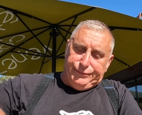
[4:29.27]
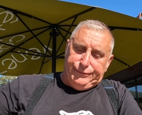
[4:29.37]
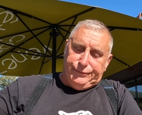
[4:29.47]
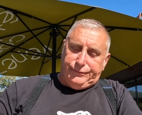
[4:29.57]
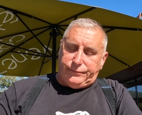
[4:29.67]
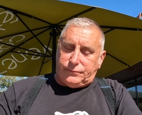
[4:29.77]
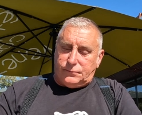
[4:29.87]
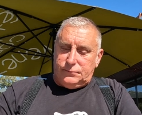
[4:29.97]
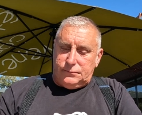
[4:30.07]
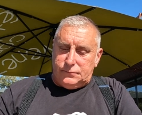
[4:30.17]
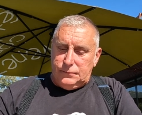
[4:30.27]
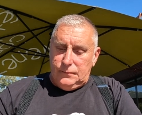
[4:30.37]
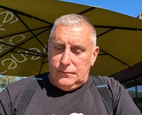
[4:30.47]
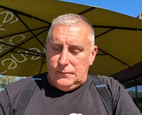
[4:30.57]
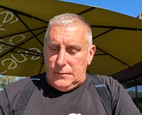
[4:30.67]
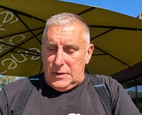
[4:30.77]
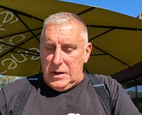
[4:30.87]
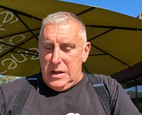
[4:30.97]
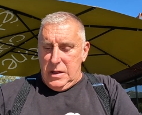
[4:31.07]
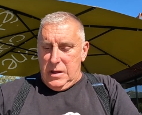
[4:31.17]

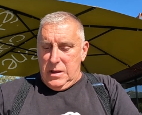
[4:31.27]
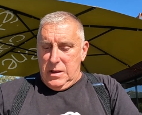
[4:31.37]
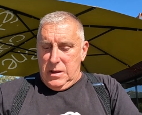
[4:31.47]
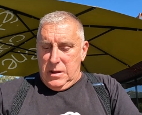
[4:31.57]
[no speech]